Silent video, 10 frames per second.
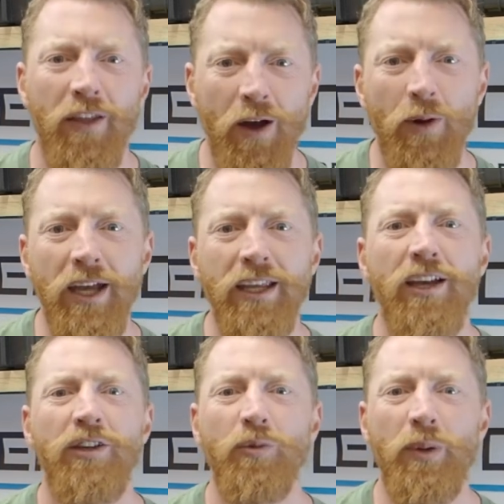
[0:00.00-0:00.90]
That way,
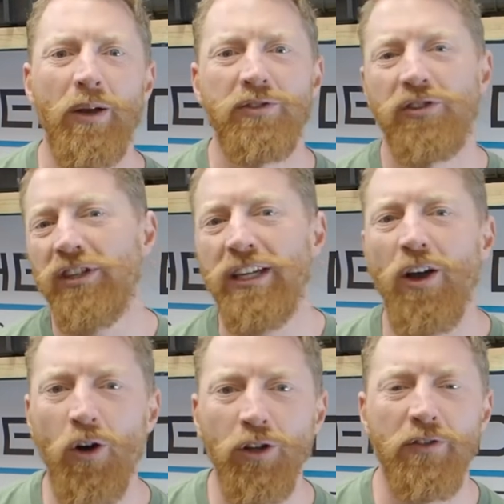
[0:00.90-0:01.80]
you'll be able to see
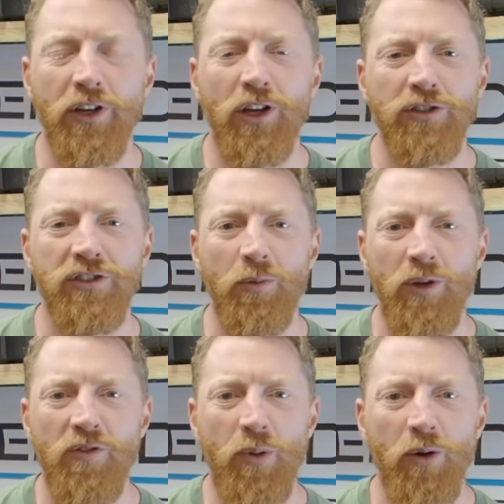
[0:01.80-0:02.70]
all the other content
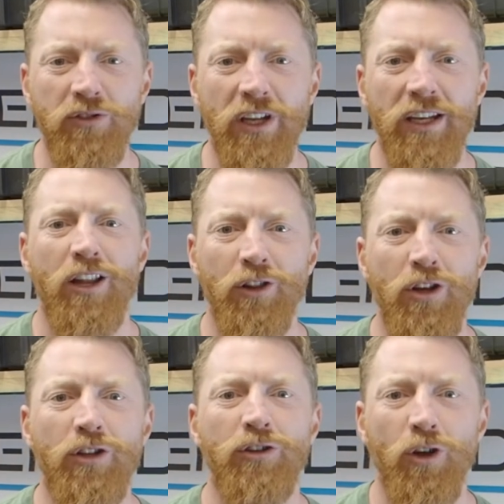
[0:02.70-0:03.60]
we've posted and
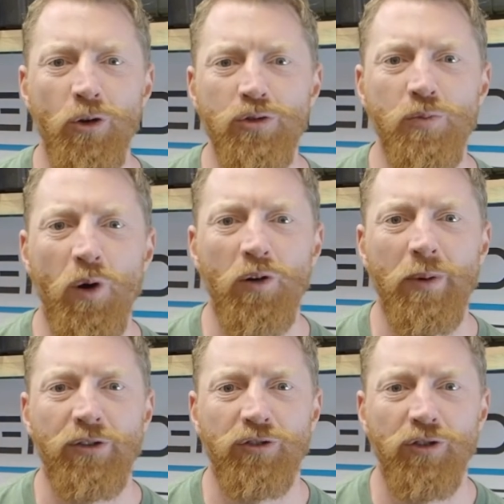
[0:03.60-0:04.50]
learn loads more
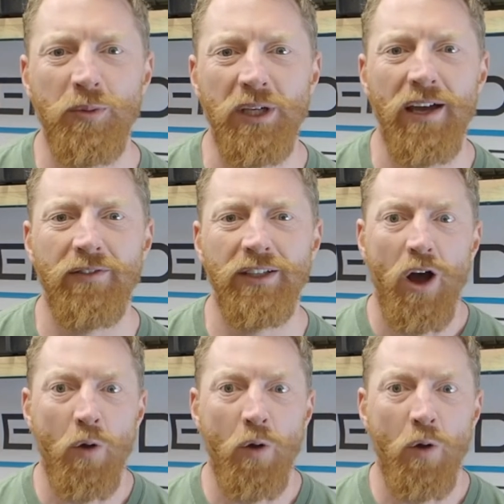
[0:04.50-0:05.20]
about scuba diving.